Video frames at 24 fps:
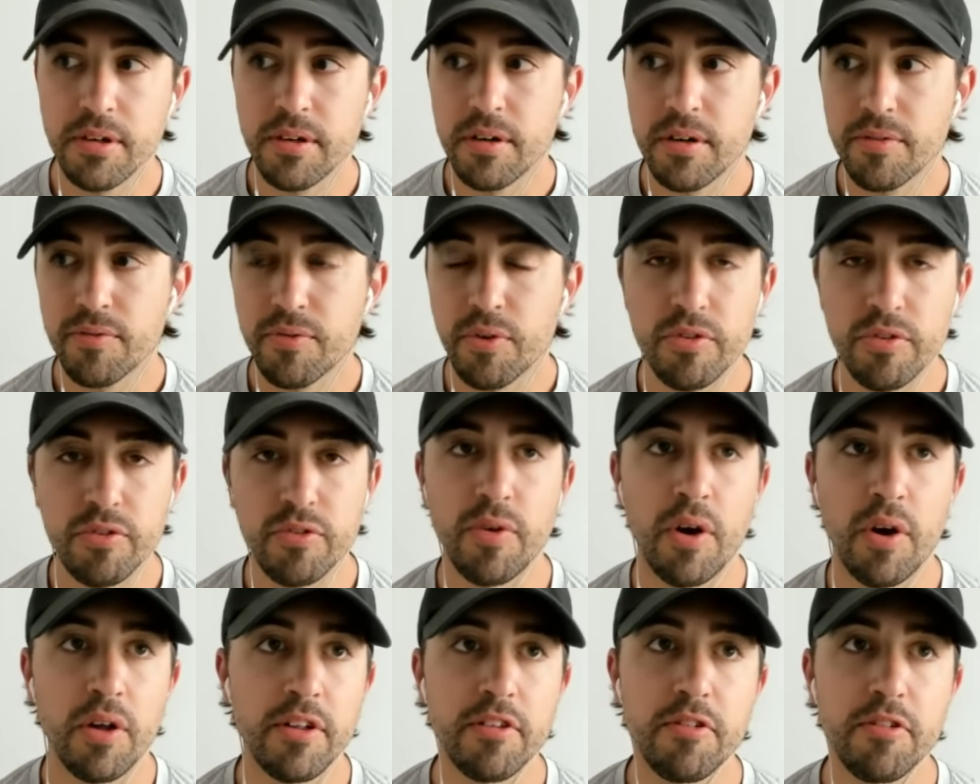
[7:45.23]
First of
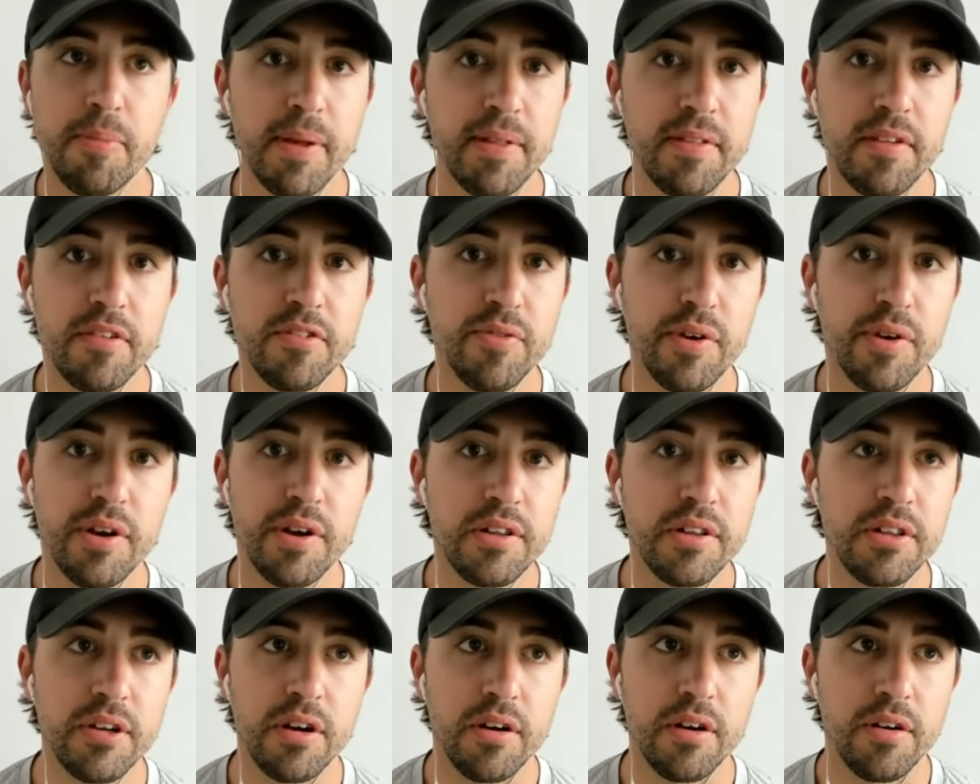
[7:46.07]
all, let's make this very
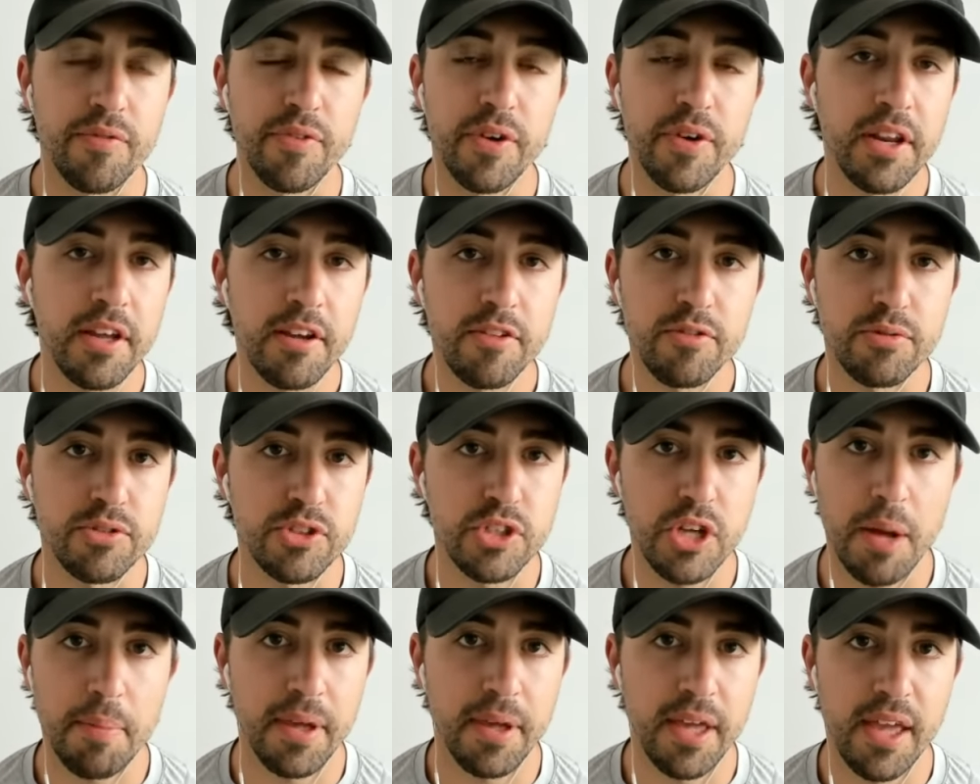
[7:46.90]
clear. Phoenix was
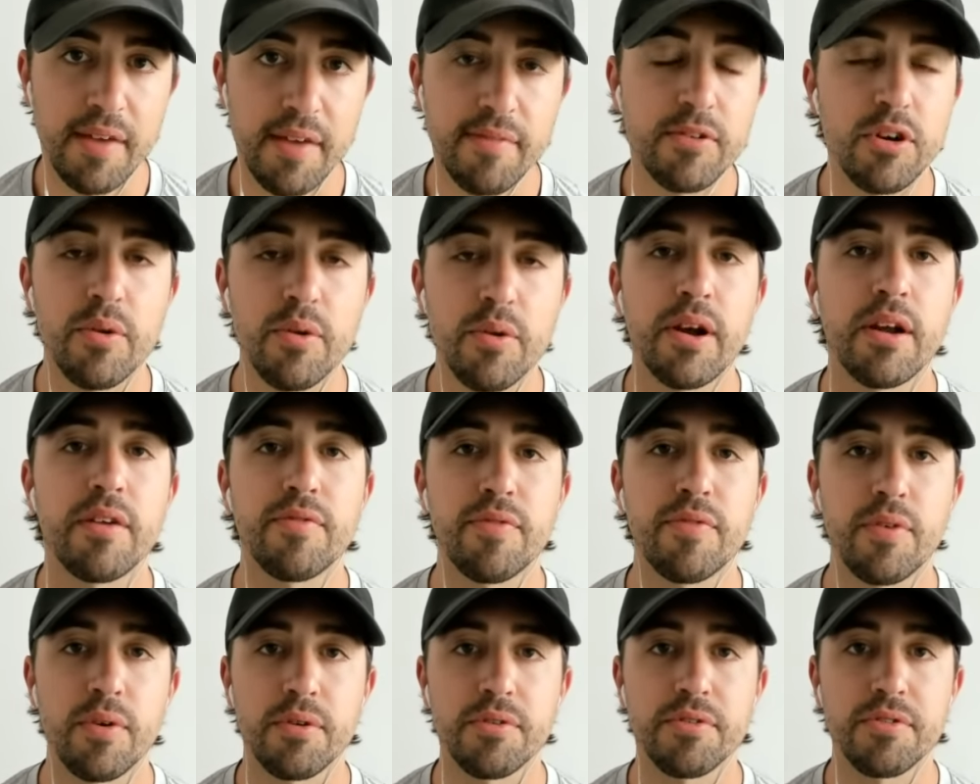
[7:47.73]
shopping Kevin Durant
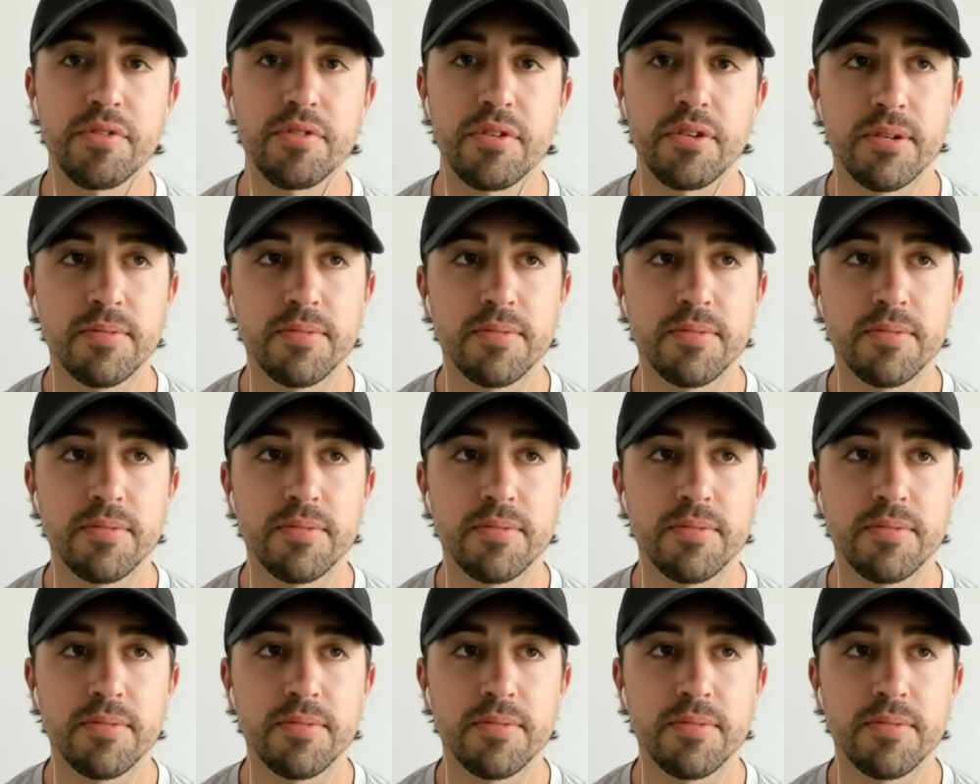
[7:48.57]
first.